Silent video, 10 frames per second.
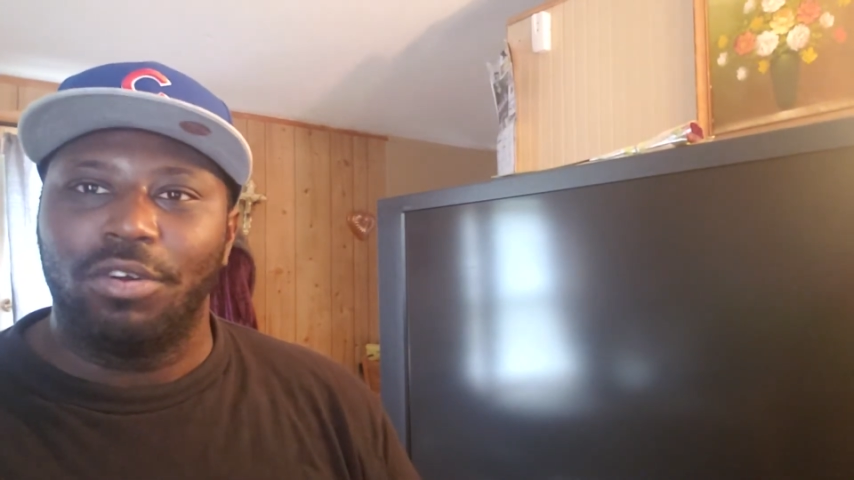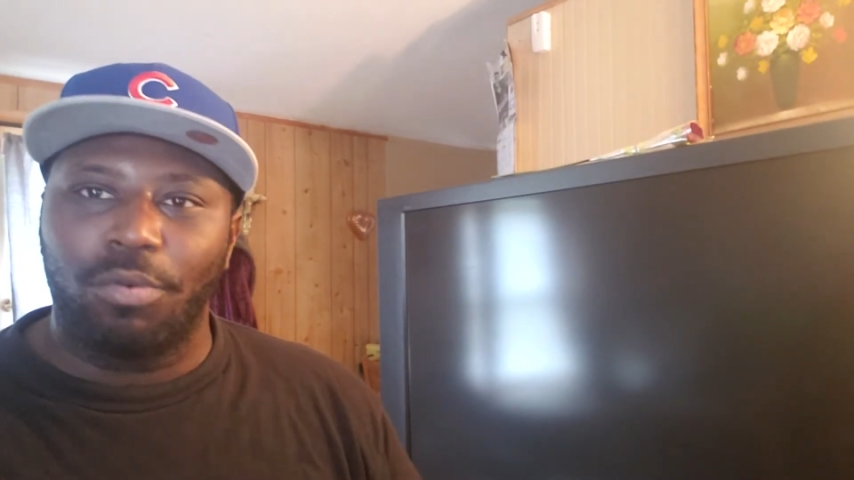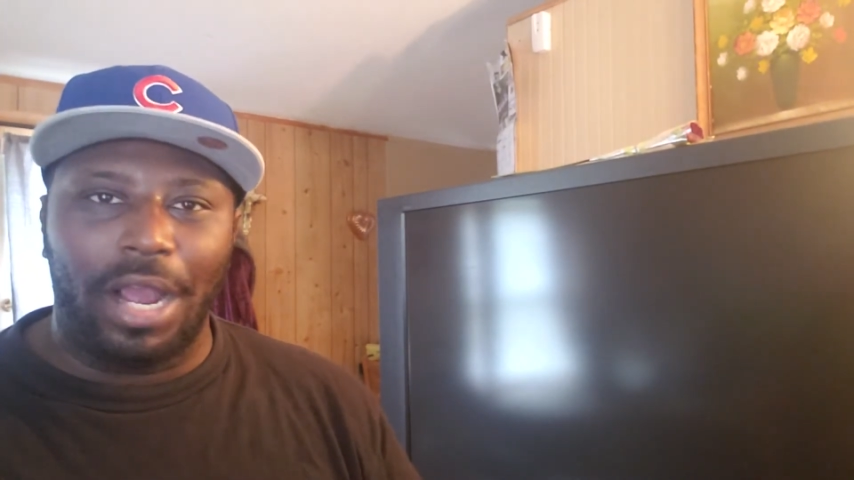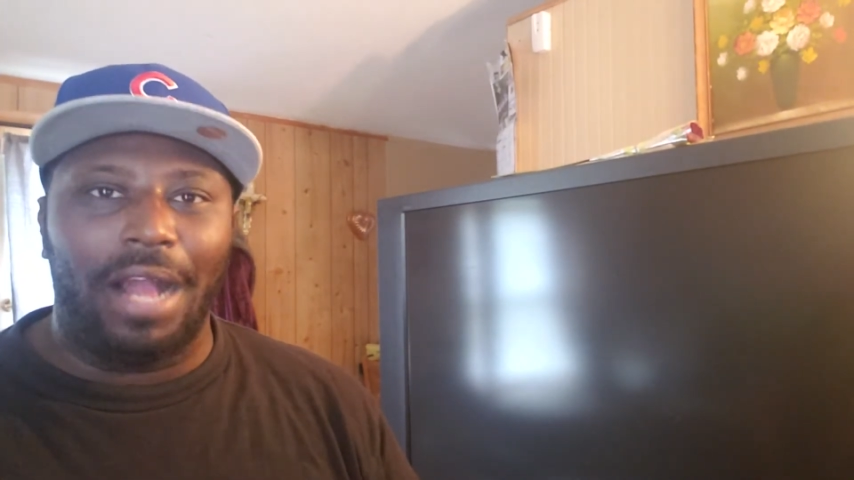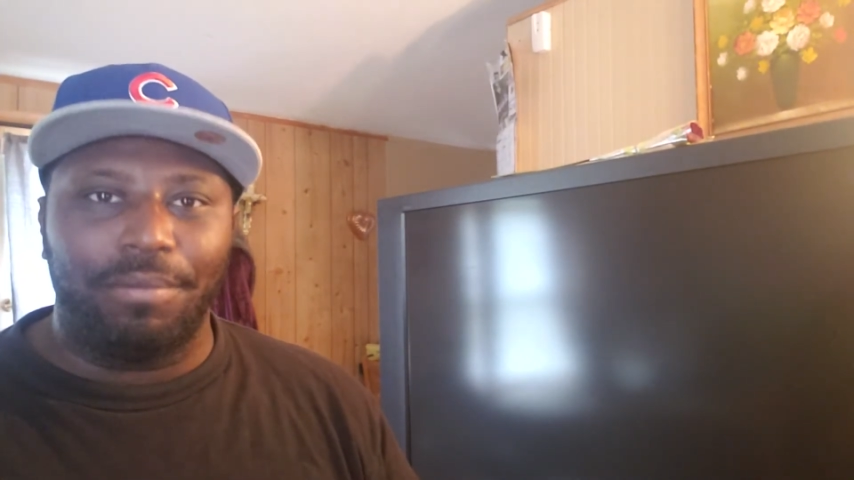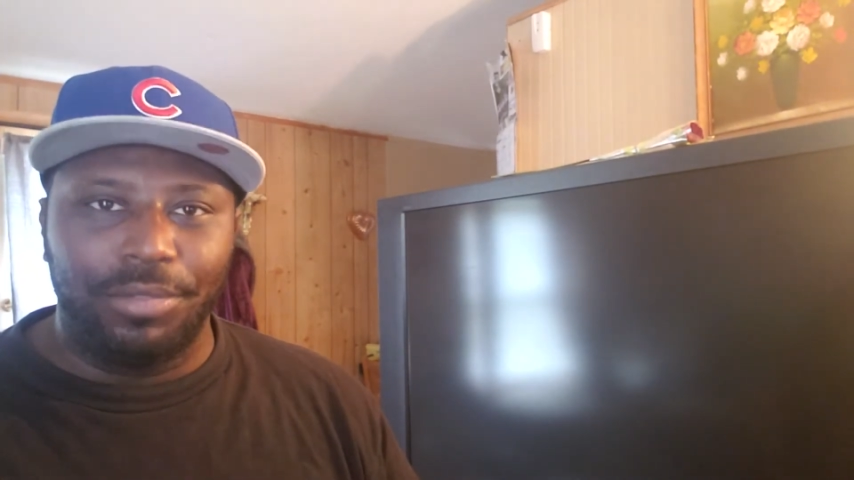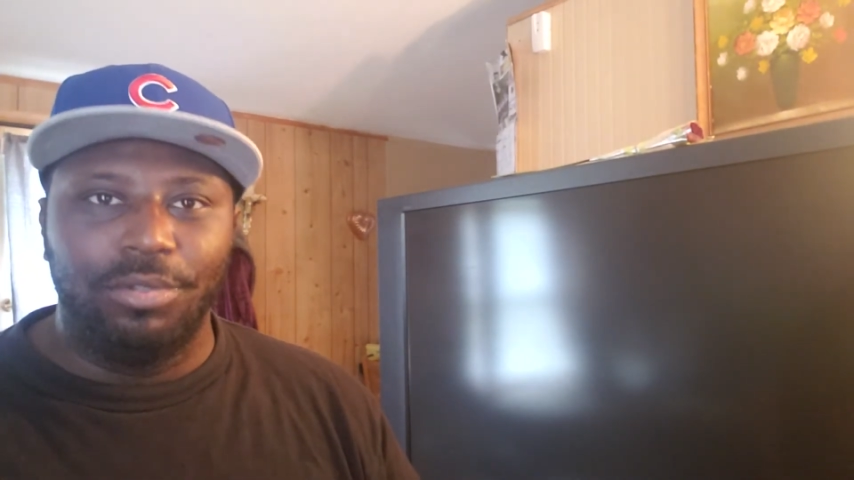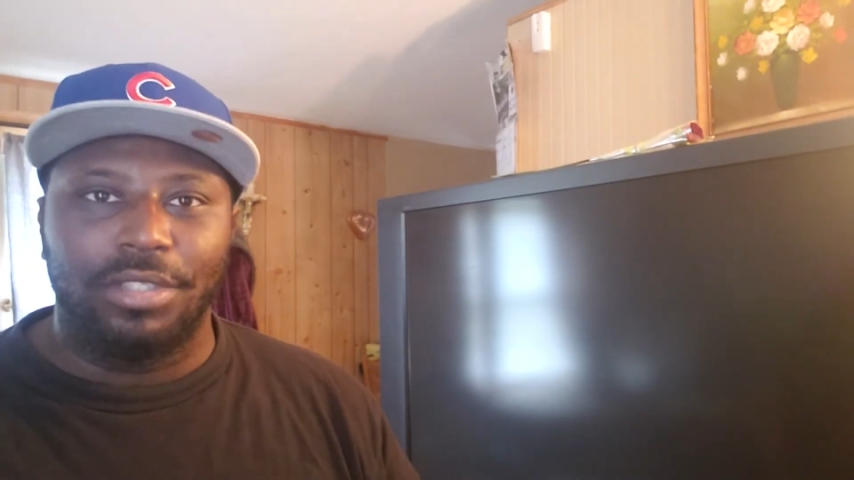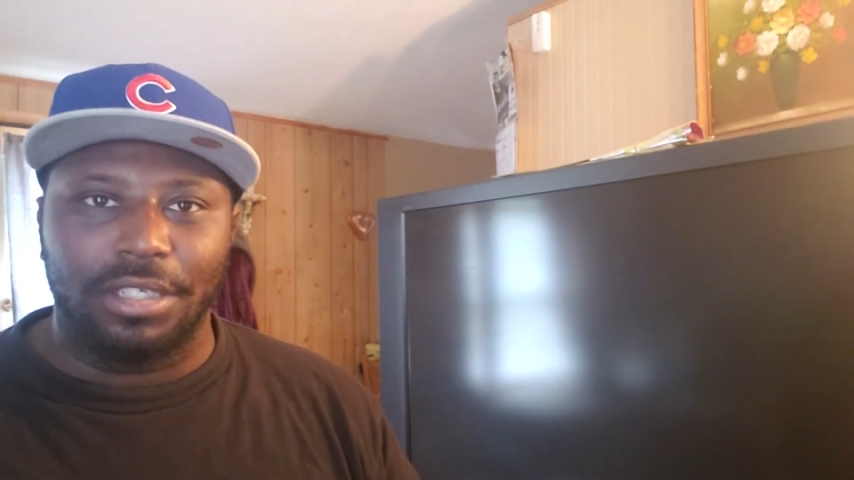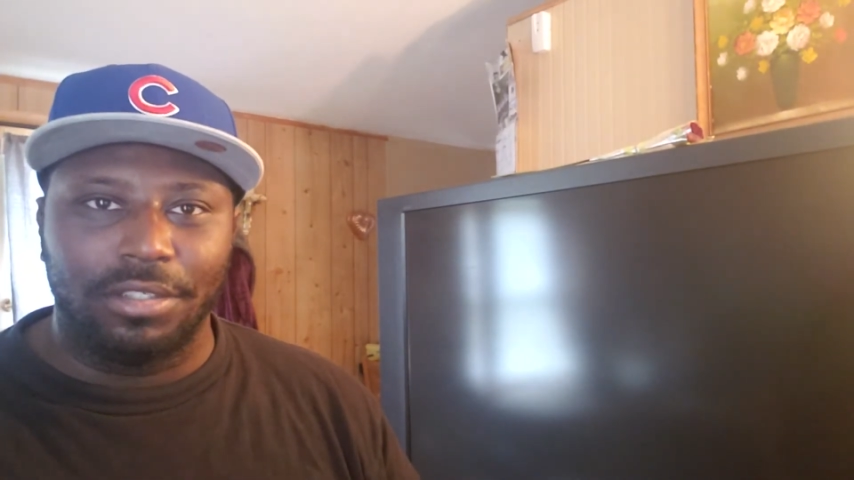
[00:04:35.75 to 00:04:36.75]
rap
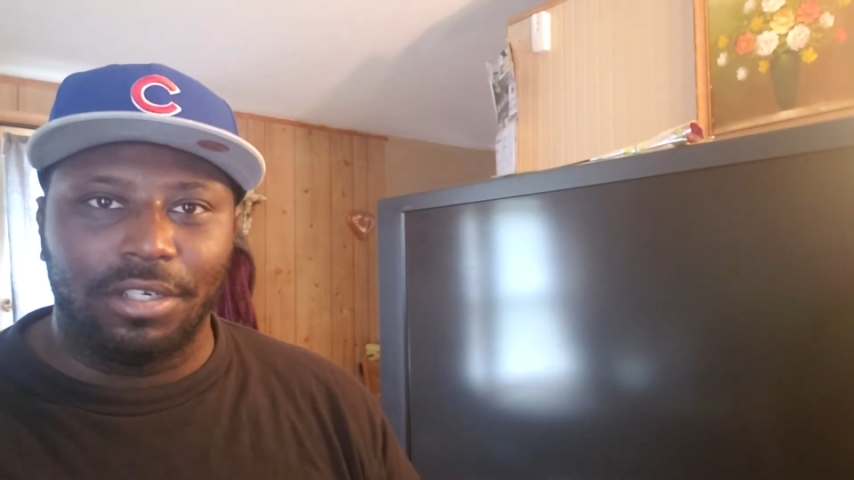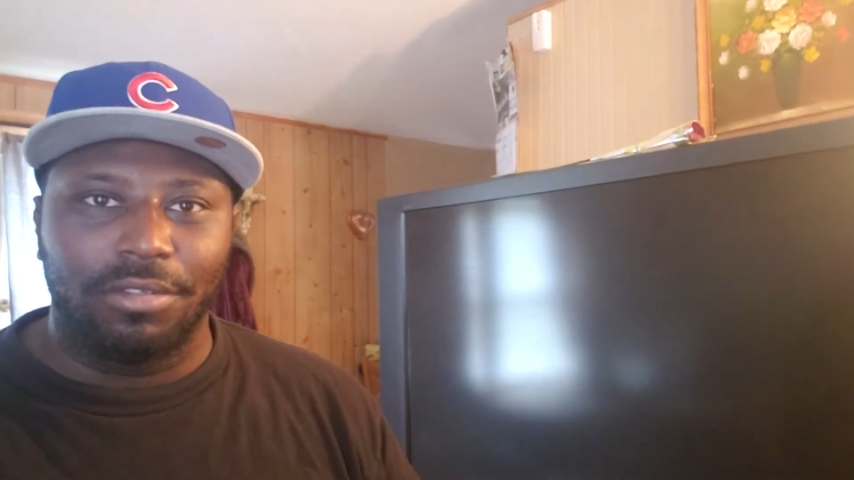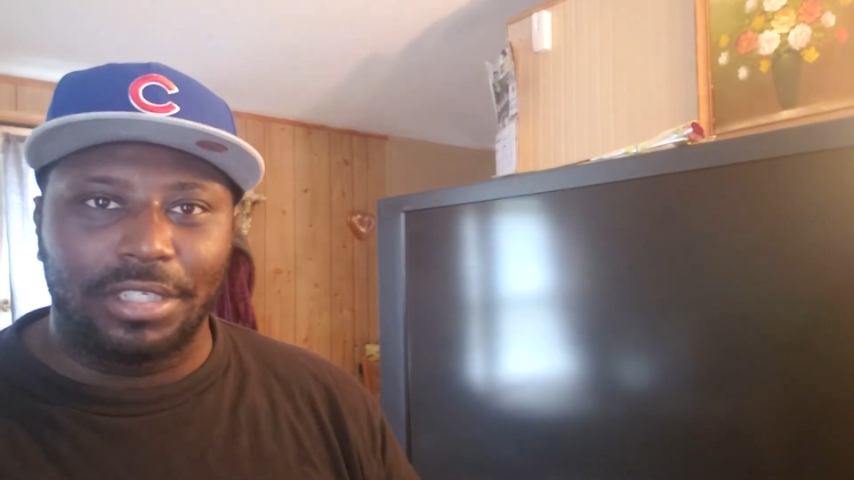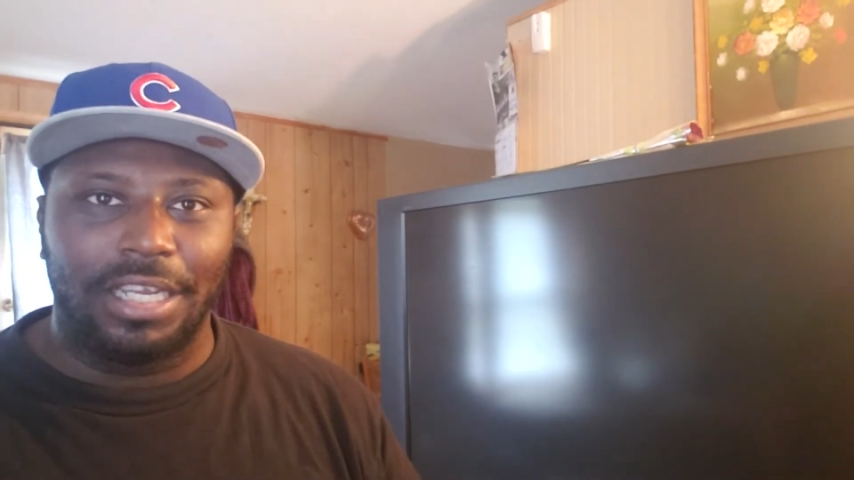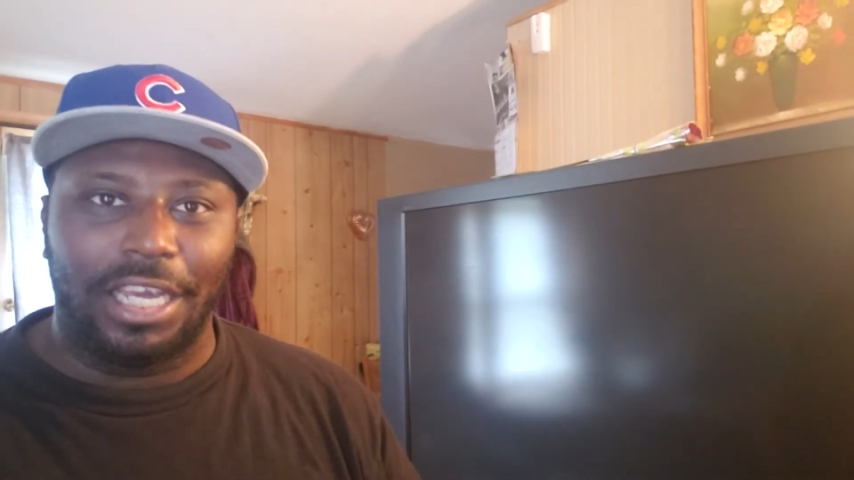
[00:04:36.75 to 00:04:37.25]
music, you know what I'm saying?